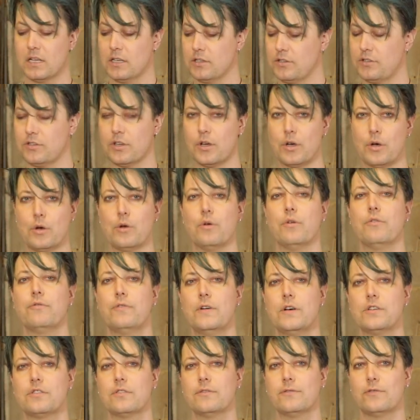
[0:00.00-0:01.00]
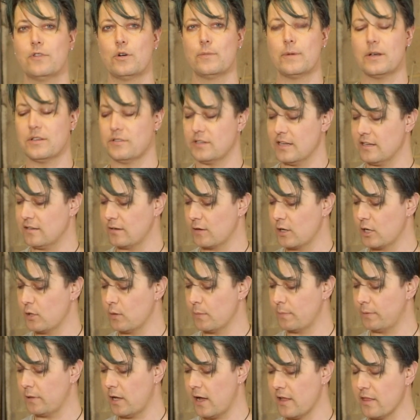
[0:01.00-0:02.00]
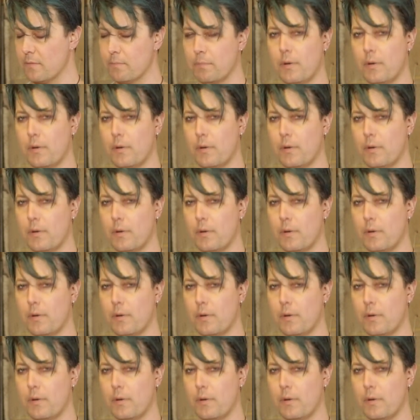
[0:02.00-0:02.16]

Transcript: So first and foremost is I'm going to apply the